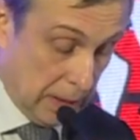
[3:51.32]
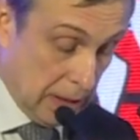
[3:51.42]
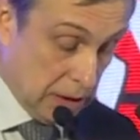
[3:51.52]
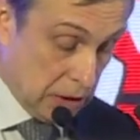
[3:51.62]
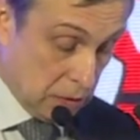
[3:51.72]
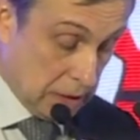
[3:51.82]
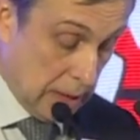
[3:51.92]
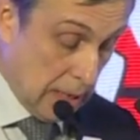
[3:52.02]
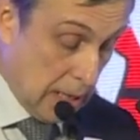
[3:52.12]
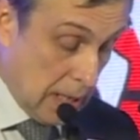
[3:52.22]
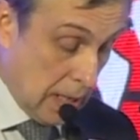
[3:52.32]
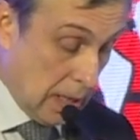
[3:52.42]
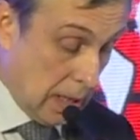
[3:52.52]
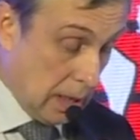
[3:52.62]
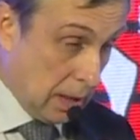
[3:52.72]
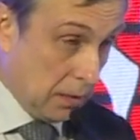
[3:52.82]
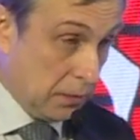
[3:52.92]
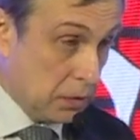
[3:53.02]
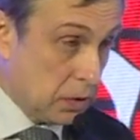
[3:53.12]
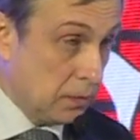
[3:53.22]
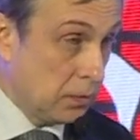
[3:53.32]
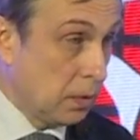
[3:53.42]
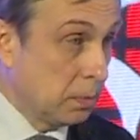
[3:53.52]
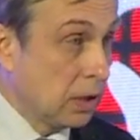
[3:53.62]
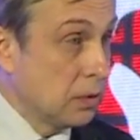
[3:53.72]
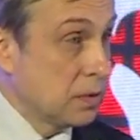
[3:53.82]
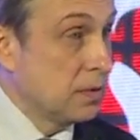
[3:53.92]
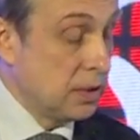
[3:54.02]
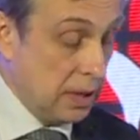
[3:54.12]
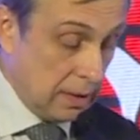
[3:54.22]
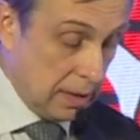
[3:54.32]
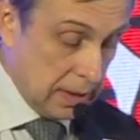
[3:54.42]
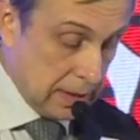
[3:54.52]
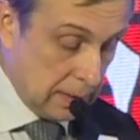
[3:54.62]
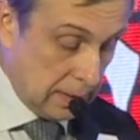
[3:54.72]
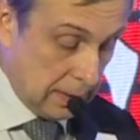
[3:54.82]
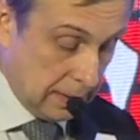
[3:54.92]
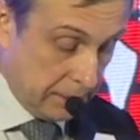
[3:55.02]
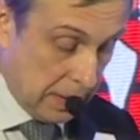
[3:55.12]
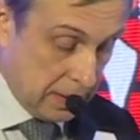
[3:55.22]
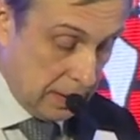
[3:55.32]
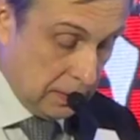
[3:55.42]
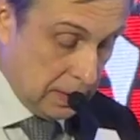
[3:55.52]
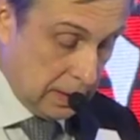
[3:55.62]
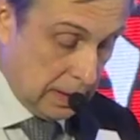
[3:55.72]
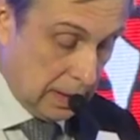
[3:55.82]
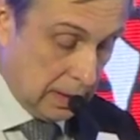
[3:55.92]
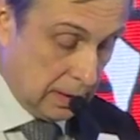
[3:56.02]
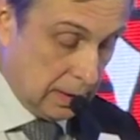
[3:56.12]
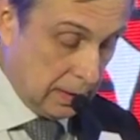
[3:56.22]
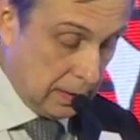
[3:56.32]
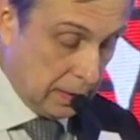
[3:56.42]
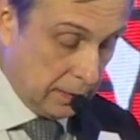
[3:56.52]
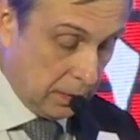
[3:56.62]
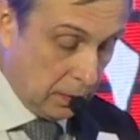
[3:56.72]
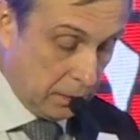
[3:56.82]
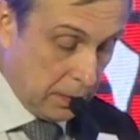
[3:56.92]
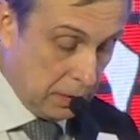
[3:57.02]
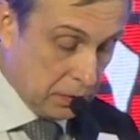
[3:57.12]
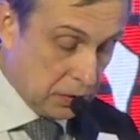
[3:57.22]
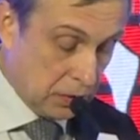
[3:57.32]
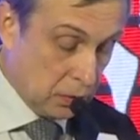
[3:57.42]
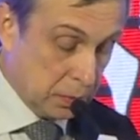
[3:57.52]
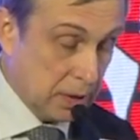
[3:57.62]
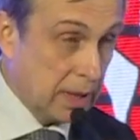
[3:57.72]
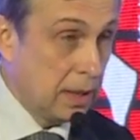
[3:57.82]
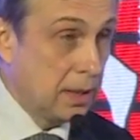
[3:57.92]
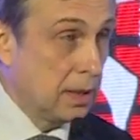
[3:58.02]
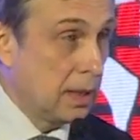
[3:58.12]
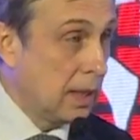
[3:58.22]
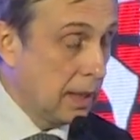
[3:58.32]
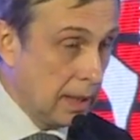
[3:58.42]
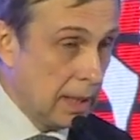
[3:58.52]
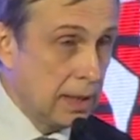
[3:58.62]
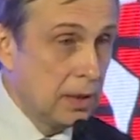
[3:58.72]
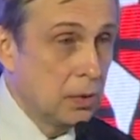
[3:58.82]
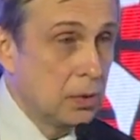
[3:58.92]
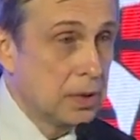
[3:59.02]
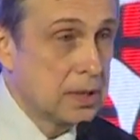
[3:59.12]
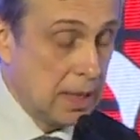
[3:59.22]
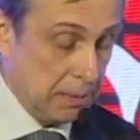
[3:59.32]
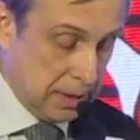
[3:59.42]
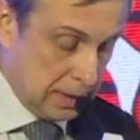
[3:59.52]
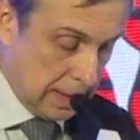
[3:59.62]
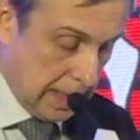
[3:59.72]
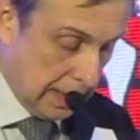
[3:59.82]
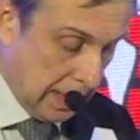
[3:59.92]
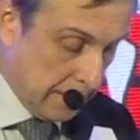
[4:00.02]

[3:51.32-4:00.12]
issues? First of all, because the terrorist activity of various groups like Al-Qaeda or Islamic State